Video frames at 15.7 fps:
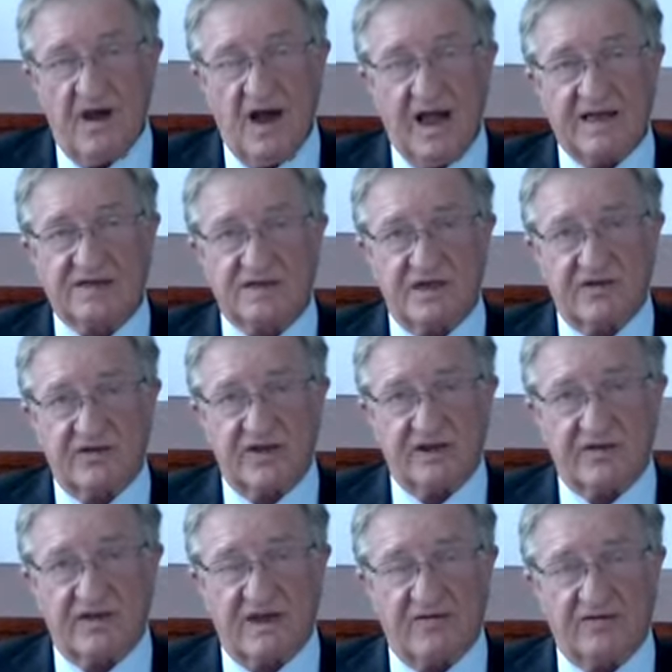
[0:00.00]
actually
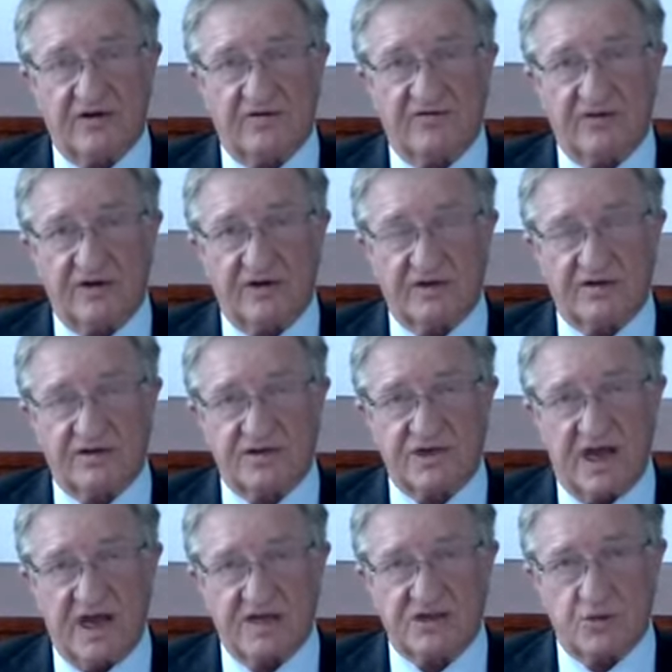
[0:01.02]
think they've got a very good
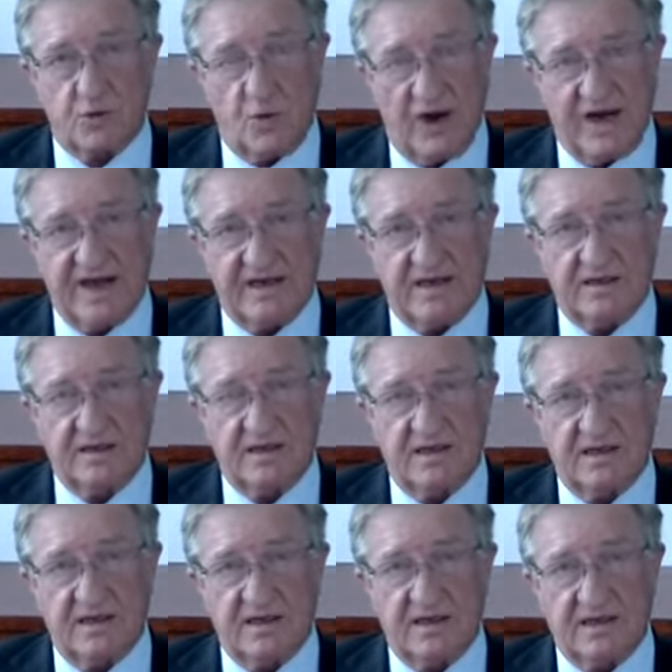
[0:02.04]
chance of winning.
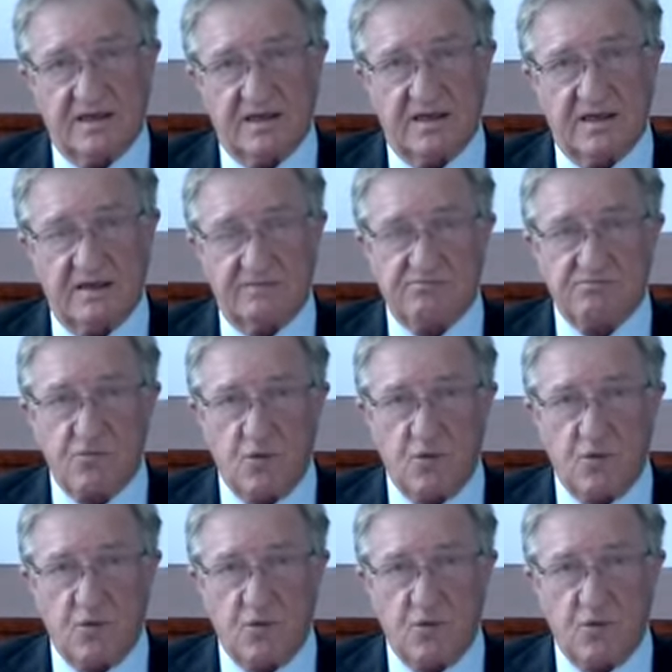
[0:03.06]
The